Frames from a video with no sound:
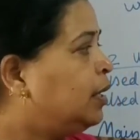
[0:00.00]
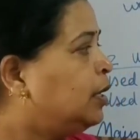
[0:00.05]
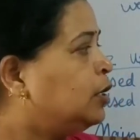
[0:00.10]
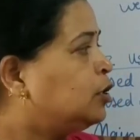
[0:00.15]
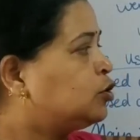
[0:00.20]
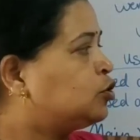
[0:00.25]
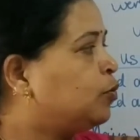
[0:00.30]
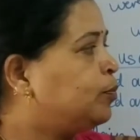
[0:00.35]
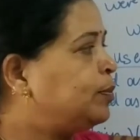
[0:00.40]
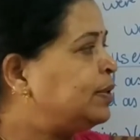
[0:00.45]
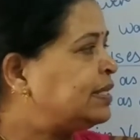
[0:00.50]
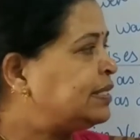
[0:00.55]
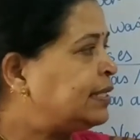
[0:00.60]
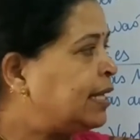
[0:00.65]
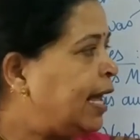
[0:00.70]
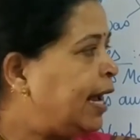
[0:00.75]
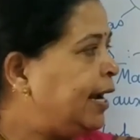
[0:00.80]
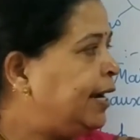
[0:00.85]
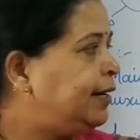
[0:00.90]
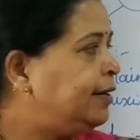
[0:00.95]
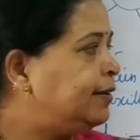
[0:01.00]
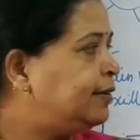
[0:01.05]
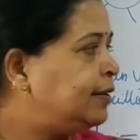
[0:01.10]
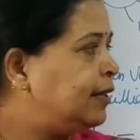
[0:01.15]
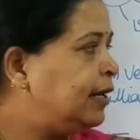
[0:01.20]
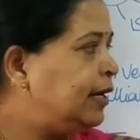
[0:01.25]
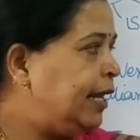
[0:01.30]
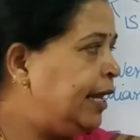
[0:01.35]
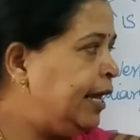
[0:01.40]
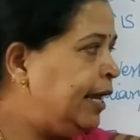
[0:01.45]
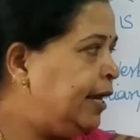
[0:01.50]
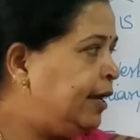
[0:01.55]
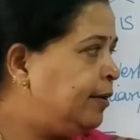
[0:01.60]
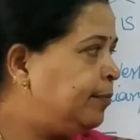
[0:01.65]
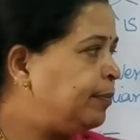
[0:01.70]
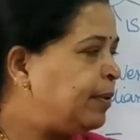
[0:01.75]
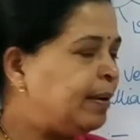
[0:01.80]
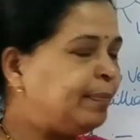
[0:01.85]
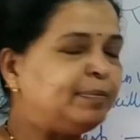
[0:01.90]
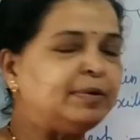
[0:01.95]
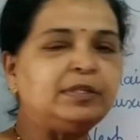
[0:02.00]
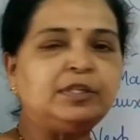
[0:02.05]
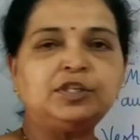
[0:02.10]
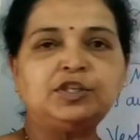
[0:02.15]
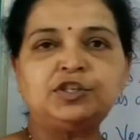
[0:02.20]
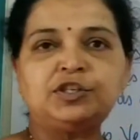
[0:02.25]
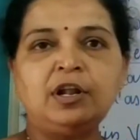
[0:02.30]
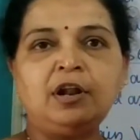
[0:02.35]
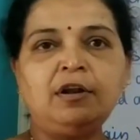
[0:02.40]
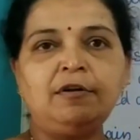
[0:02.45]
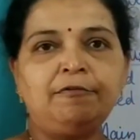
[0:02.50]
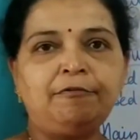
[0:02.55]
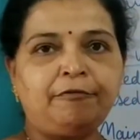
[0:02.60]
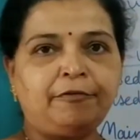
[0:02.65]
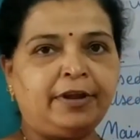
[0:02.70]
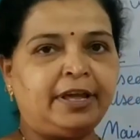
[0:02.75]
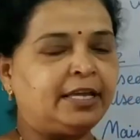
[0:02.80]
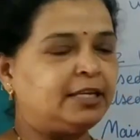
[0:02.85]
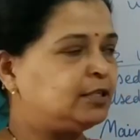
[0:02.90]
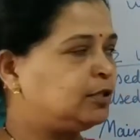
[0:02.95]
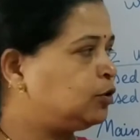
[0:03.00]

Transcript: So beside the lake, prepositional phrase.